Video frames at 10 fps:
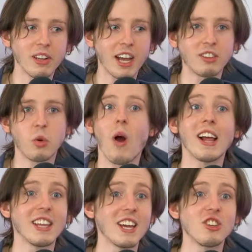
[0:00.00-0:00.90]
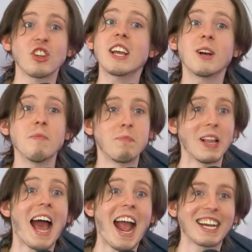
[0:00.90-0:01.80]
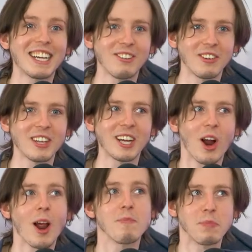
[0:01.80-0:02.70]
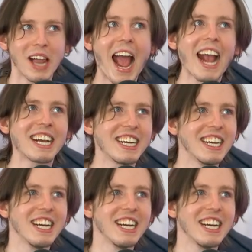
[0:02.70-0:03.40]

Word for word: like Twilight, Jacob Black, and we were like, all right, Black,